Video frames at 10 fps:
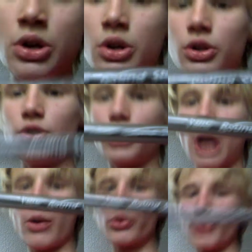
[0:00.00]
exact ones
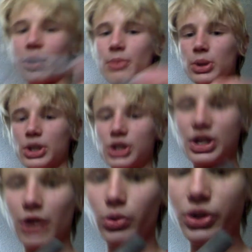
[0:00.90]
because like the outside is
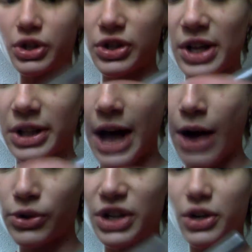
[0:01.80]
rubbery and it's
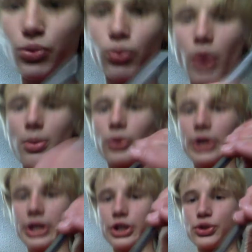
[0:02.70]
like a soft
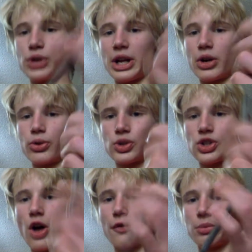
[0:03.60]
material. It's not
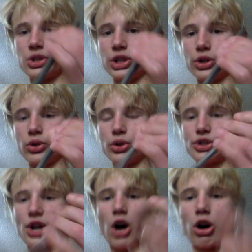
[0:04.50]
hard to break,
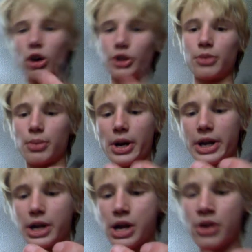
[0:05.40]
because
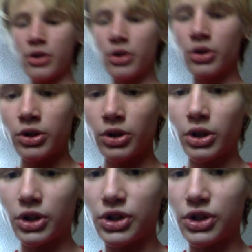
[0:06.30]
this is also how they come